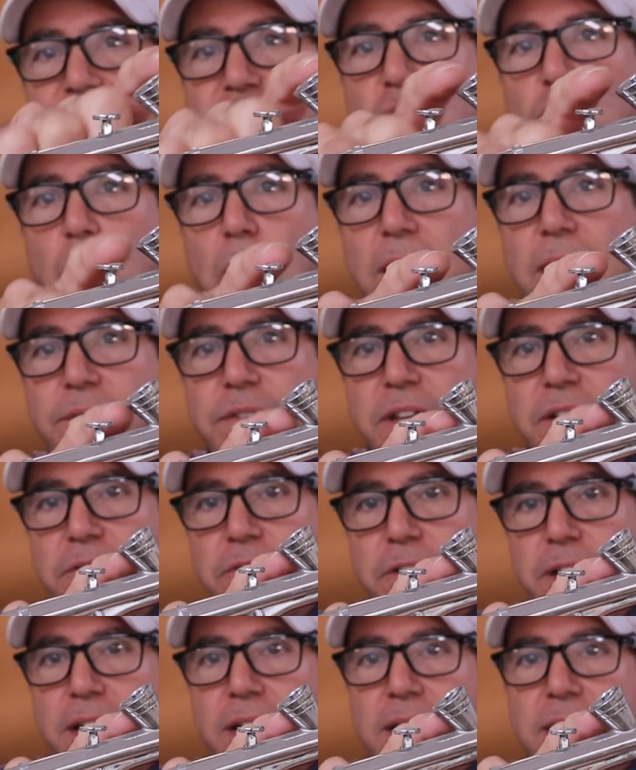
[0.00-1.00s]
is gravity
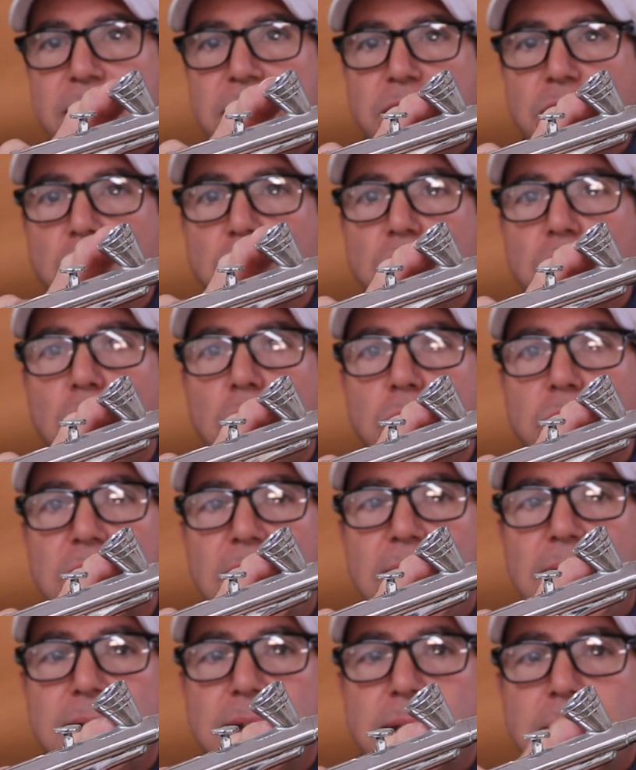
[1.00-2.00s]
fed, and you'll note
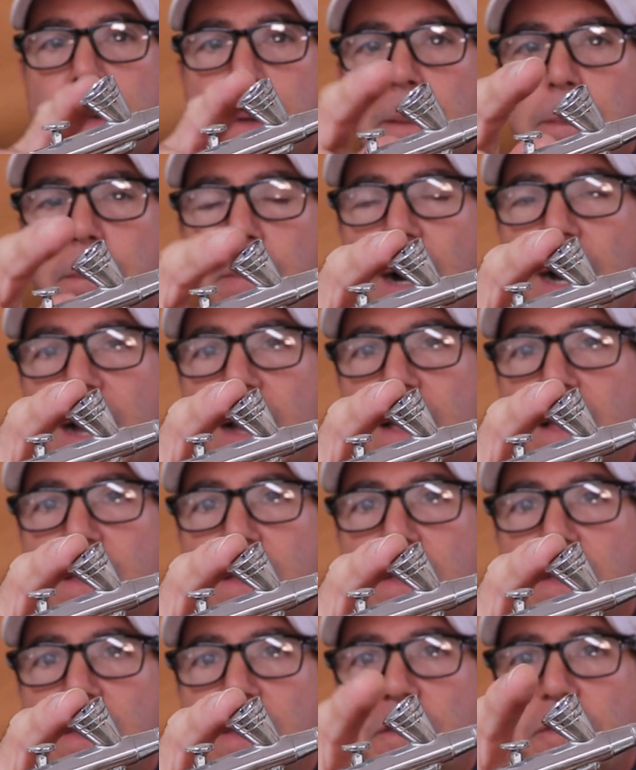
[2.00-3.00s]
that by
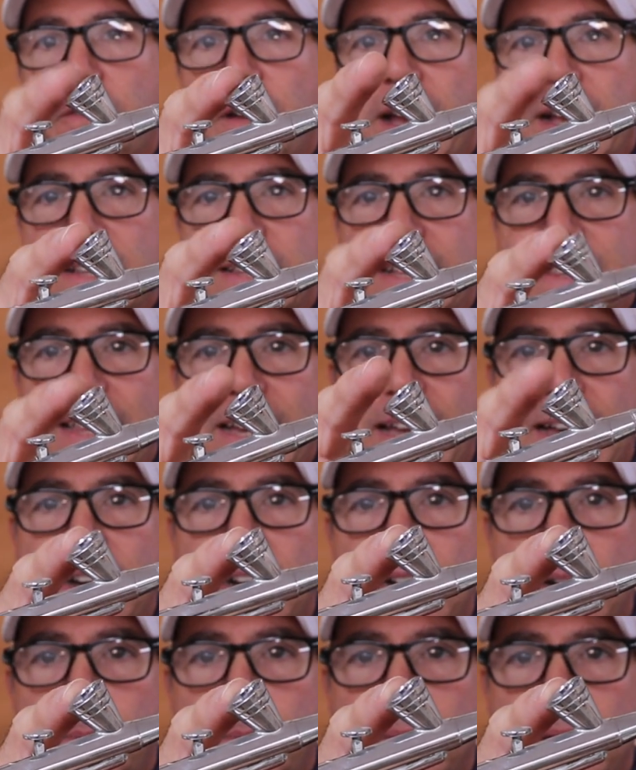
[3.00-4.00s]
the fact that the
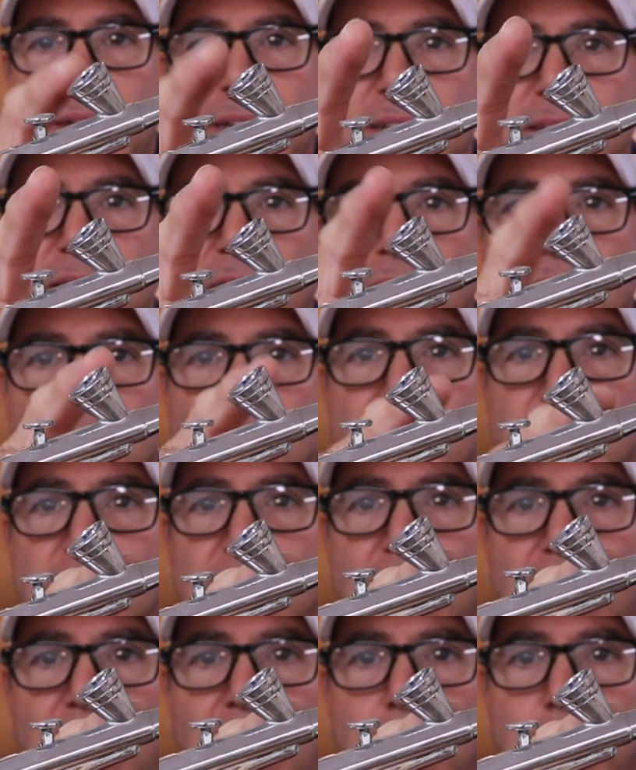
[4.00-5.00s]
cup is on
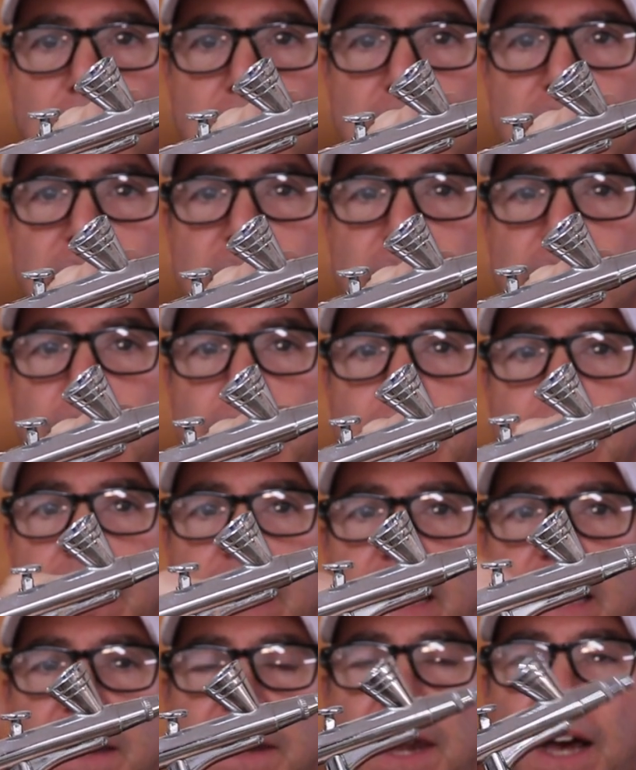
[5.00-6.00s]
top
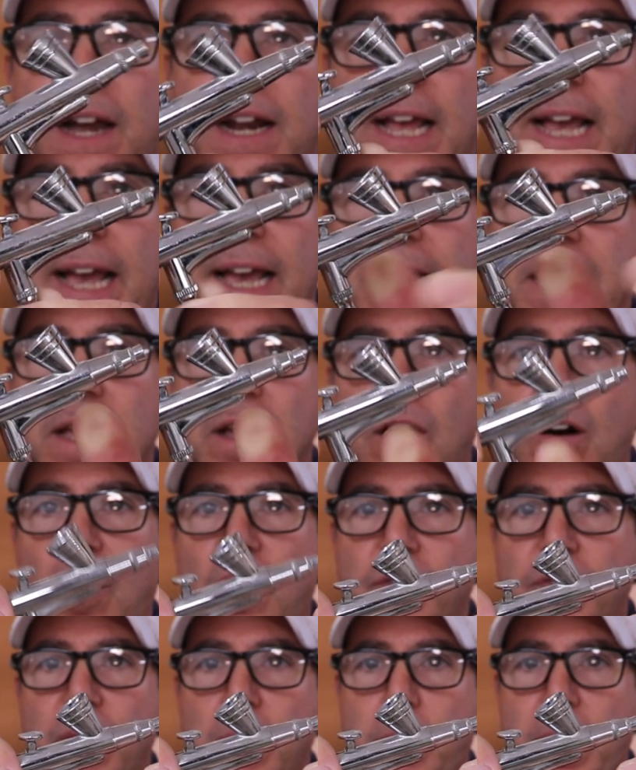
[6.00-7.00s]
and not hanging
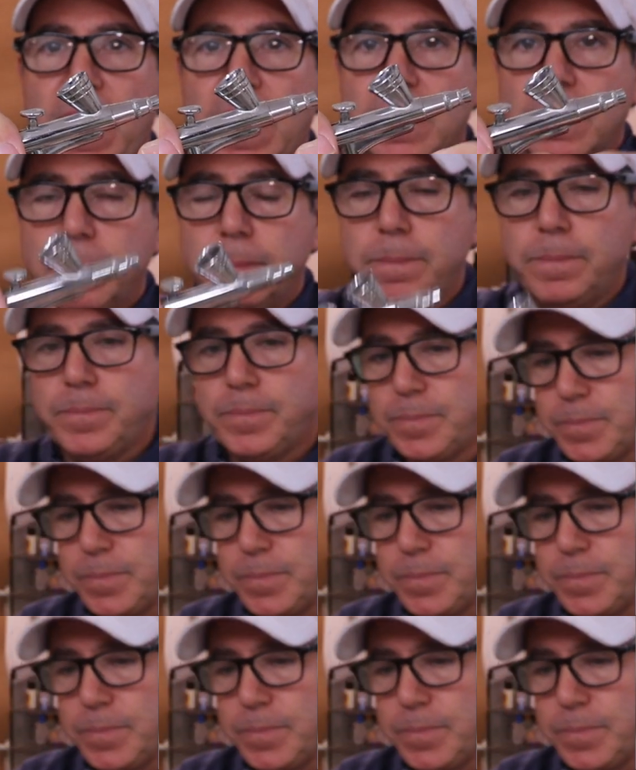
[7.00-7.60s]
off the bottom.